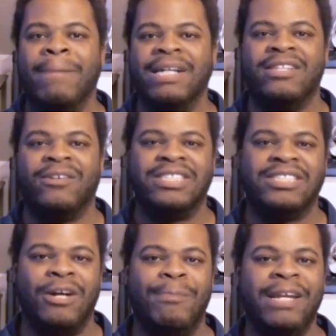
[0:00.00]
But there are
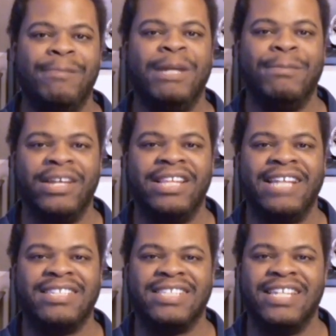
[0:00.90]
so many people in
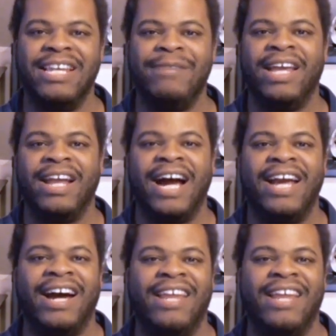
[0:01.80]
that team that I